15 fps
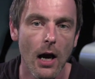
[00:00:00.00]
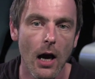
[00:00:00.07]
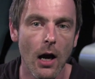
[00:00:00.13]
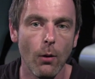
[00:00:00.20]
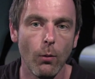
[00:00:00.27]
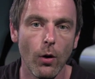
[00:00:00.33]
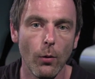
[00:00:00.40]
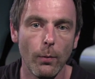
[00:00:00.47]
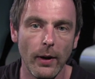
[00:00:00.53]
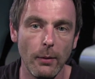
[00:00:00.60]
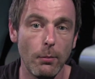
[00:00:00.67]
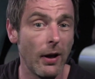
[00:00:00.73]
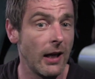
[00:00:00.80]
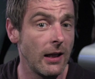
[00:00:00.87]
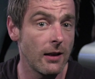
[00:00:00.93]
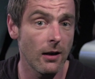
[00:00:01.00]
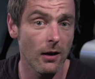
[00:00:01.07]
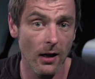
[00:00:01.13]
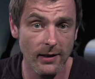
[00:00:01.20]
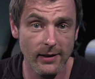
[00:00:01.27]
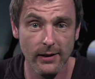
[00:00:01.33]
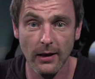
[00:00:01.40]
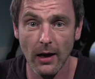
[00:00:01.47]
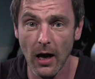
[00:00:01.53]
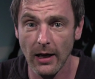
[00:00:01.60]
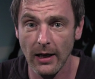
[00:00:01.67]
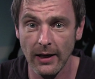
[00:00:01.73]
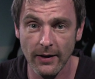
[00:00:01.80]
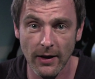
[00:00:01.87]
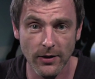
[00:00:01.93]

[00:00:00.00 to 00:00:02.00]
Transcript: will be penalised slightly.